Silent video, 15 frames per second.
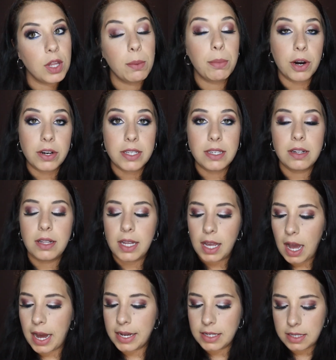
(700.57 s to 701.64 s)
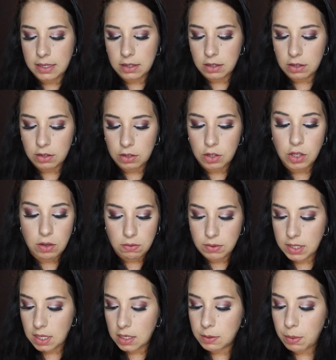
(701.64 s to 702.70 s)
Personally, I still
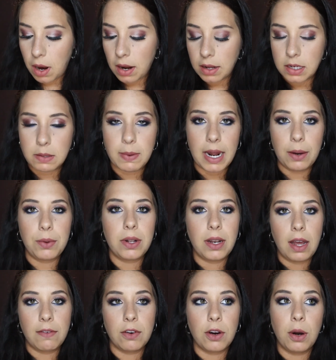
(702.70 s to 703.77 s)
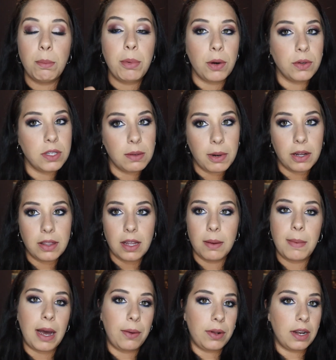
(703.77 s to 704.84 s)
use these products, but I will never post about
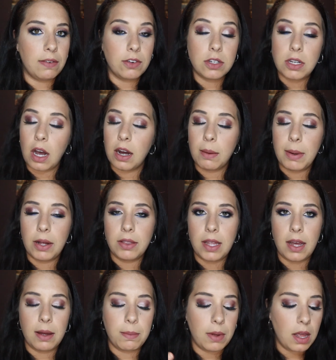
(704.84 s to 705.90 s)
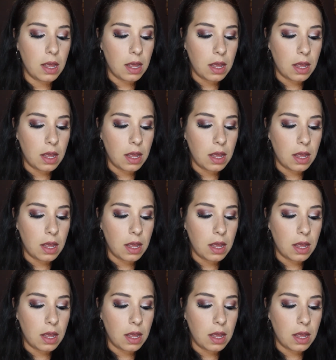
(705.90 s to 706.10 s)
them. I will never talk about them